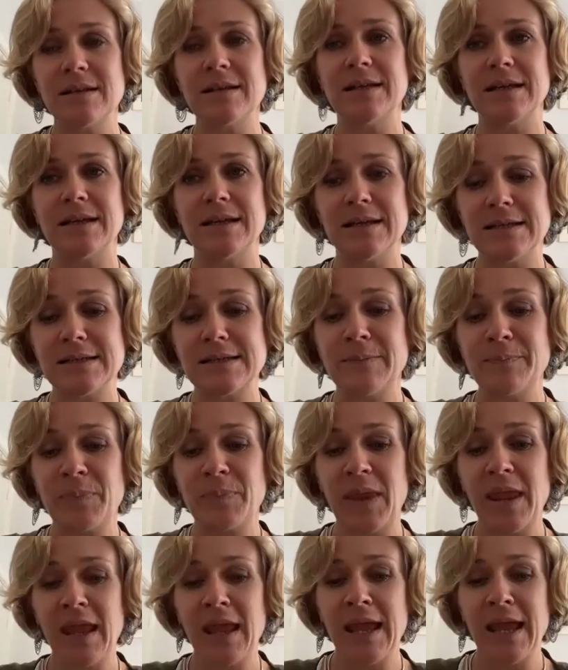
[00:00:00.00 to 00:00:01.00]
to lead.
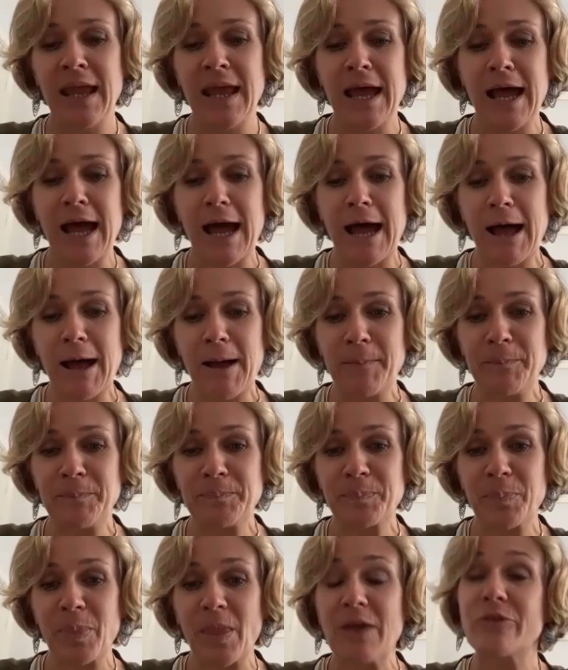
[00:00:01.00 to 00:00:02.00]

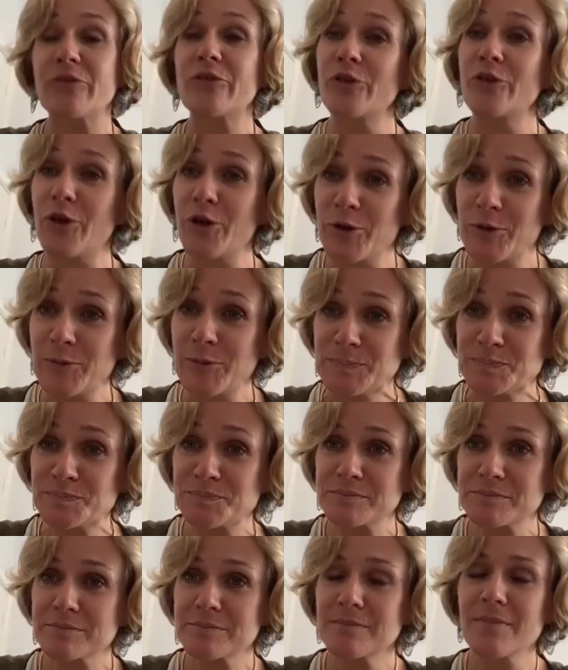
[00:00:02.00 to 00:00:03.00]
So
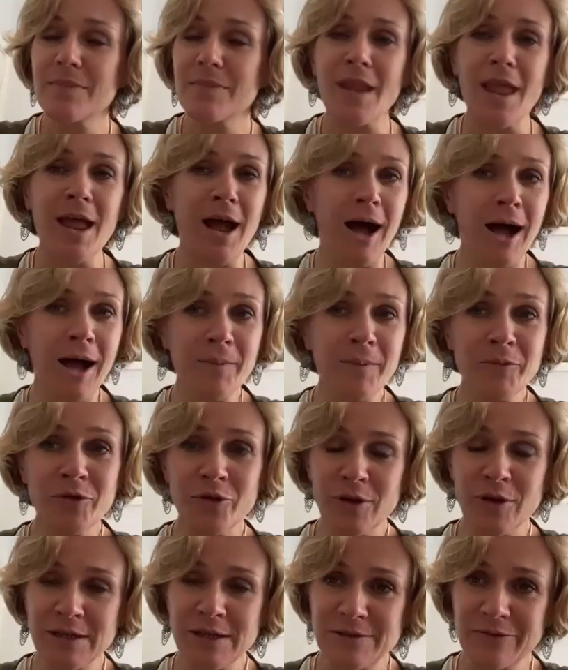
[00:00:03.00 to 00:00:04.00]
I'm
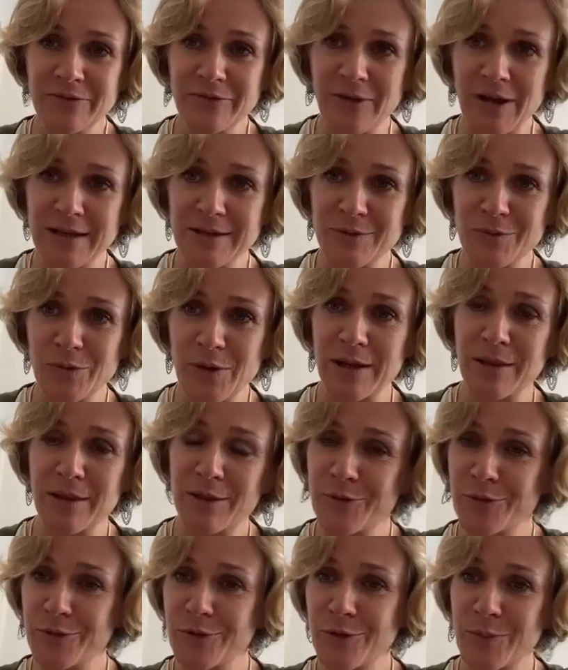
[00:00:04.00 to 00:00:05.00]
trying to find a way
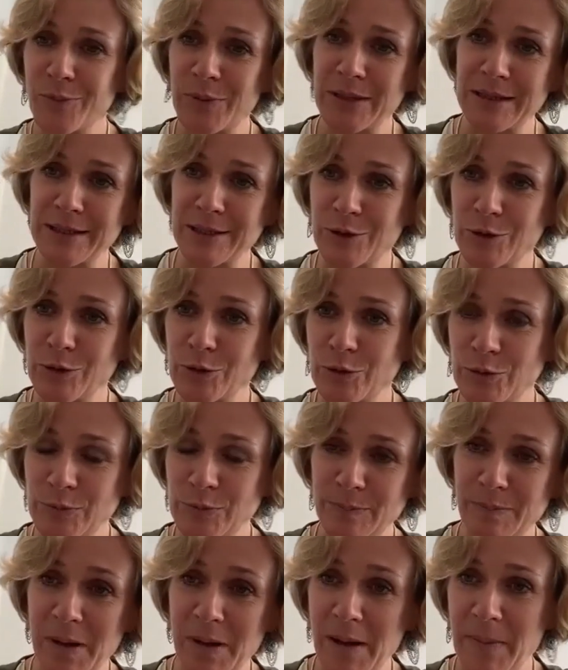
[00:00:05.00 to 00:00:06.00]
through the political
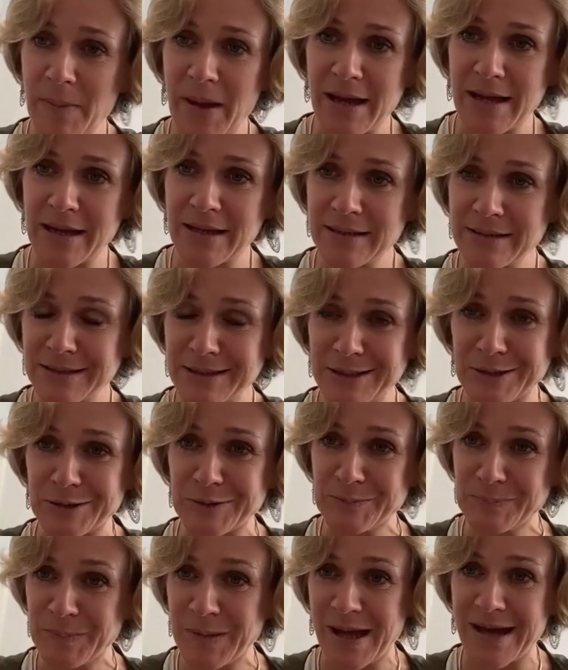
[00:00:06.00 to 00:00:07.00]

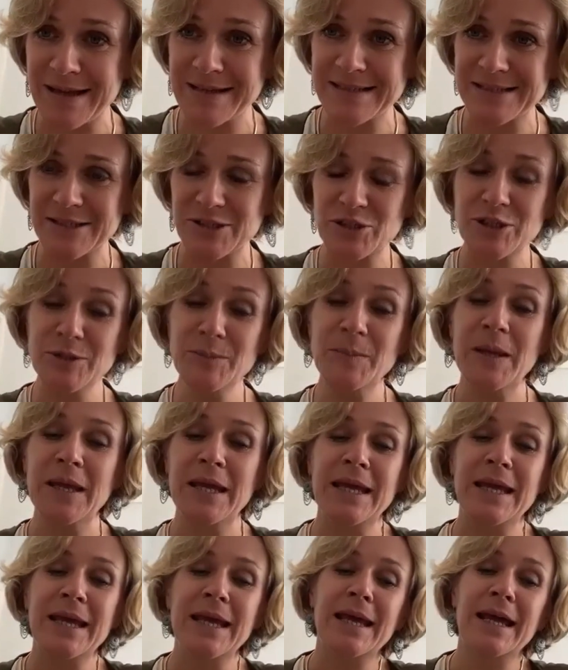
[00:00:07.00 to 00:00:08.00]
partisanship.
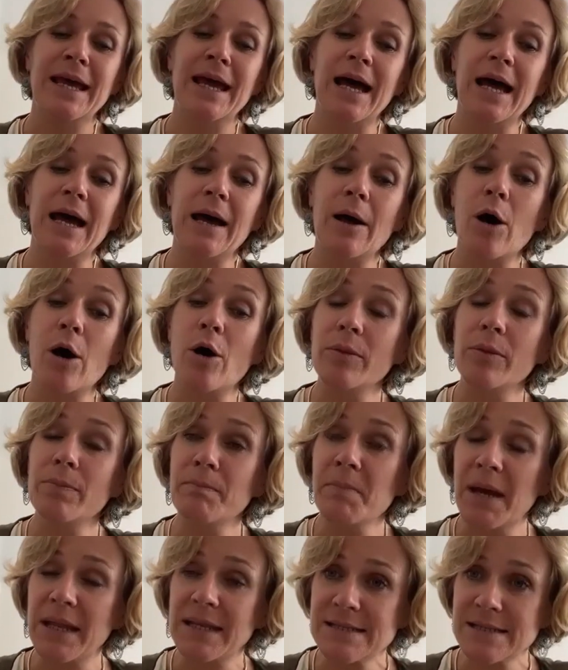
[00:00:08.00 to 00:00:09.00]

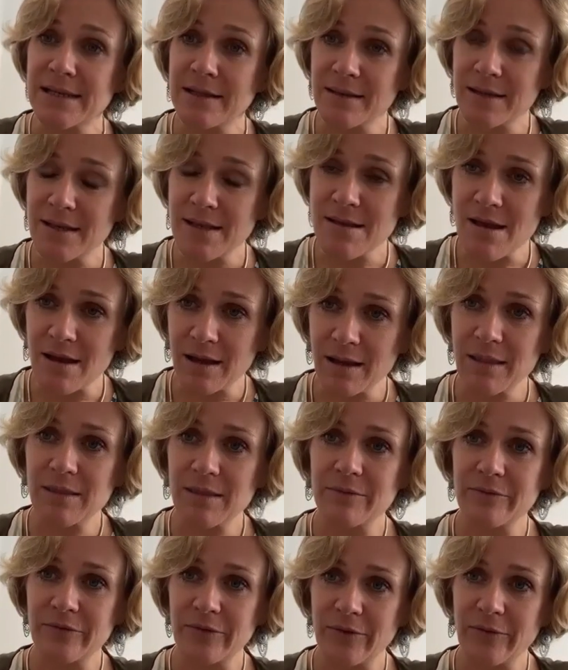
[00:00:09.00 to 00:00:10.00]
On Monday, the 9th
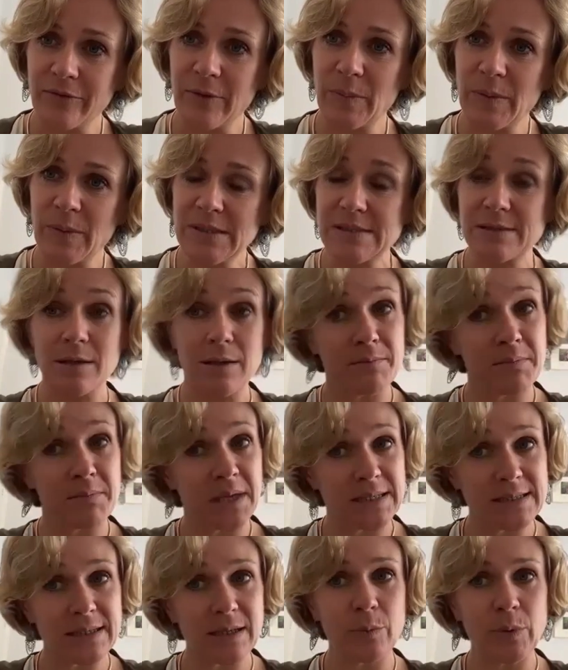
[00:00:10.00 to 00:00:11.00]
of November, so
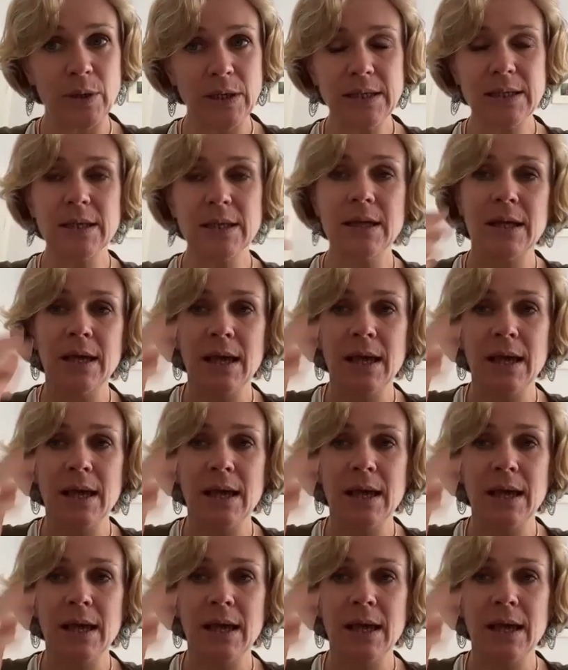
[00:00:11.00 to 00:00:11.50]
Monday week,